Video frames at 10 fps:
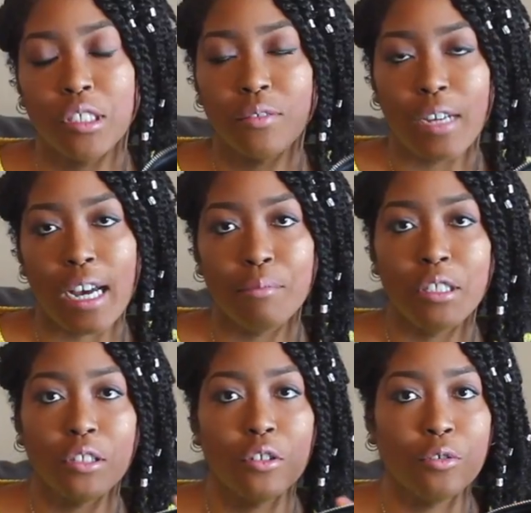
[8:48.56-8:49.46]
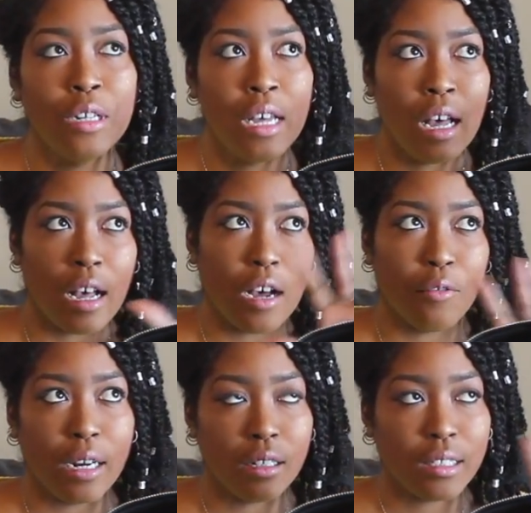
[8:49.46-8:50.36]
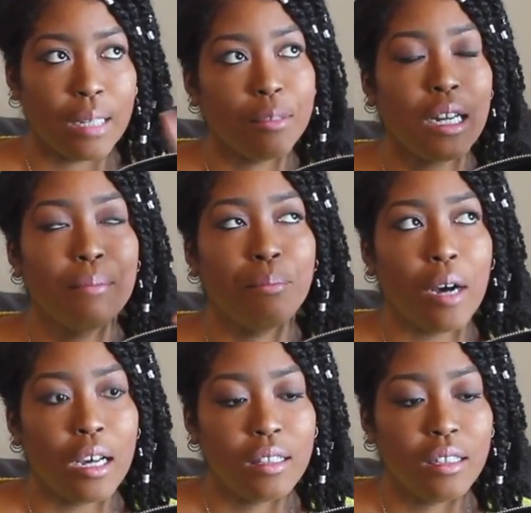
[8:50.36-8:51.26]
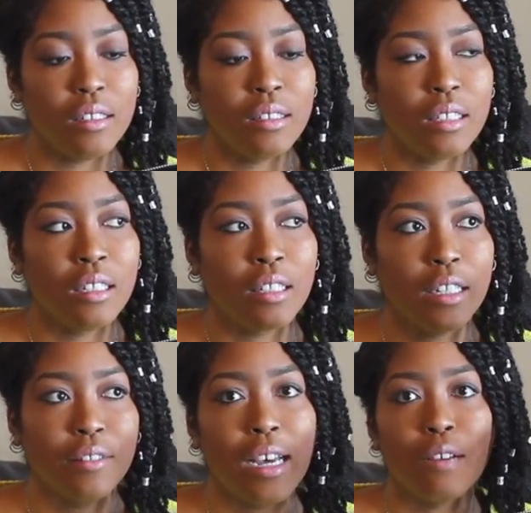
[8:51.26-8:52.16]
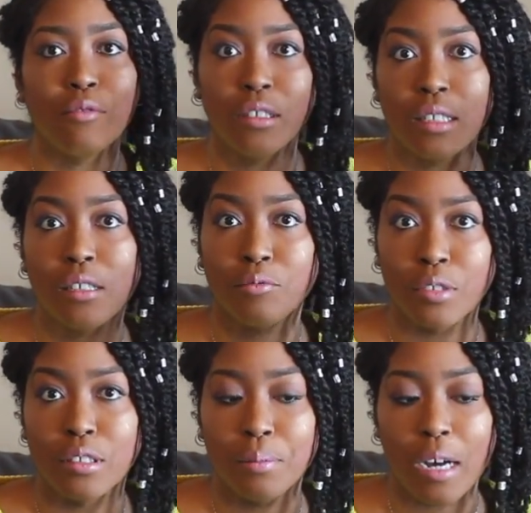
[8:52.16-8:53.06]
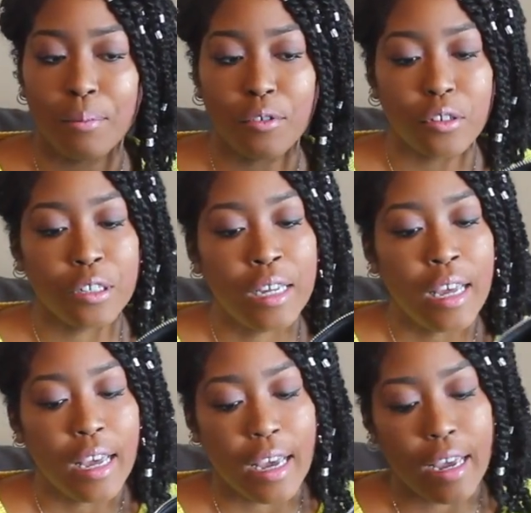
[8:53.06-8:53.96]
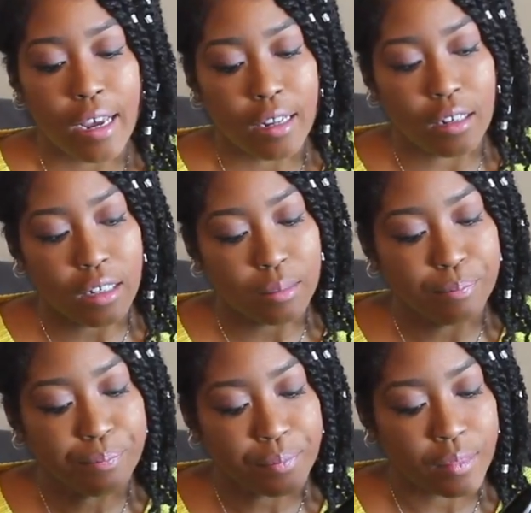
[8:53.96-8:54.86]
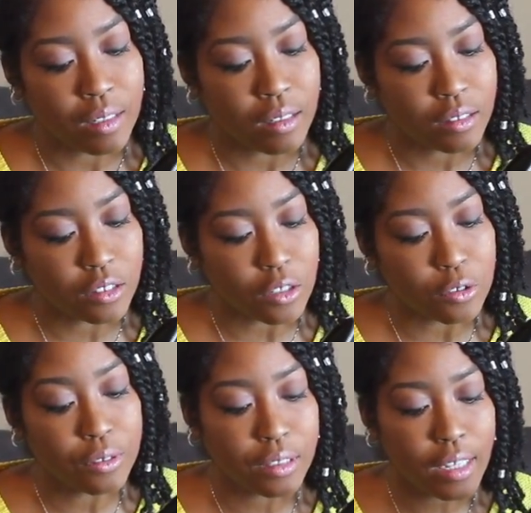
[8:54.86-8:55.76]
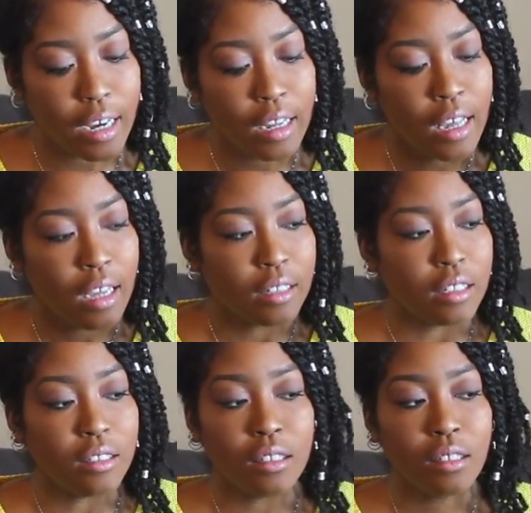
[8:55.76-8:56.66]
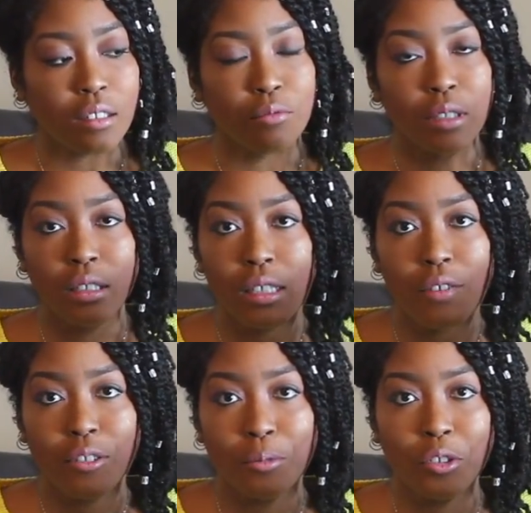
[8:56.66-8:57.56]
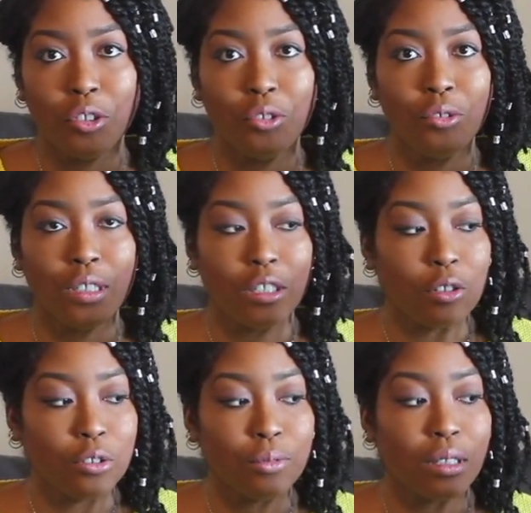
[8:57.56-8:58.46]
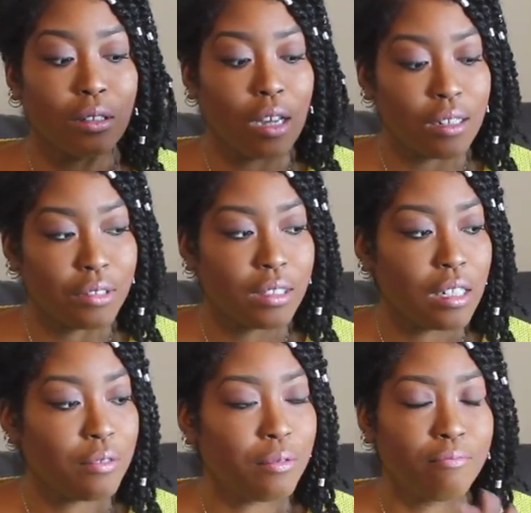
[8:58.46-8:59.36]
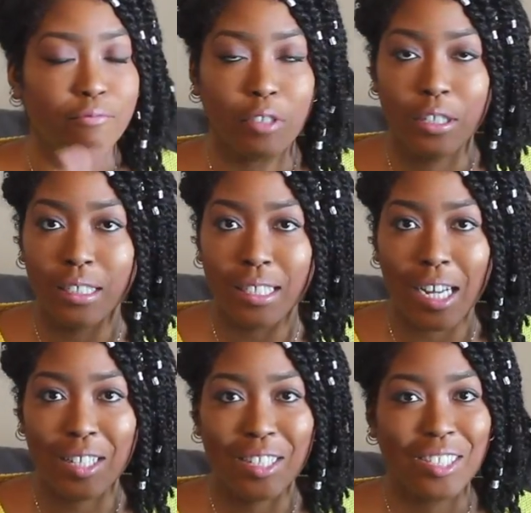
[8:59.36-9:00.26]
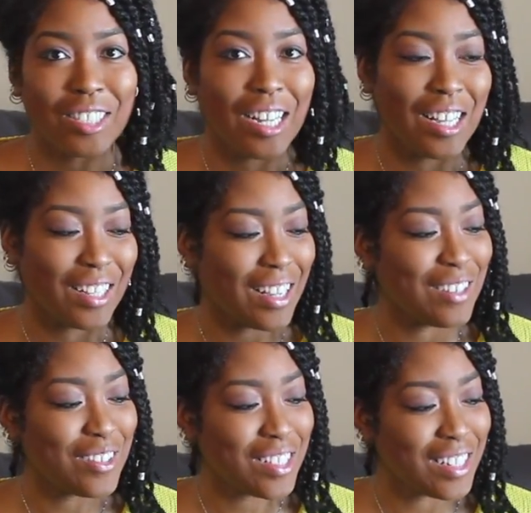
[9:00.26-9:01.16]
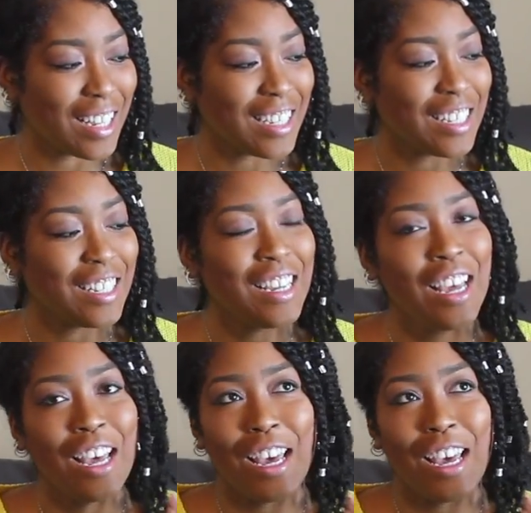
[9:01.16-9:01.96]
Just Fab. So around the time that I bought these, like that was like really popular. And um, so yeah, this is a really comfortable shoe and it goes with a lot of stuff. Very stylish. I, I really like it.